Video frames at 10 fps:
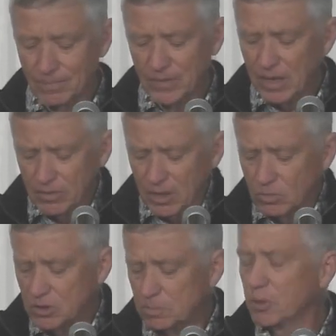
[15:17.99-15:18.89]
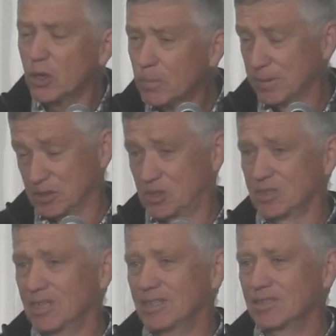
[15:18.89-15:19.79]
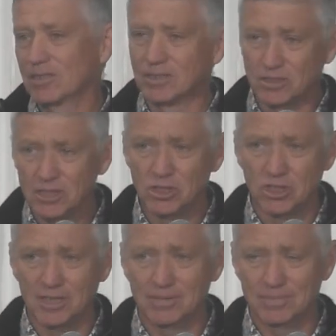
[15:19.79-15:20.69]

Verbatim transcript: There, there was purpose to the teaching.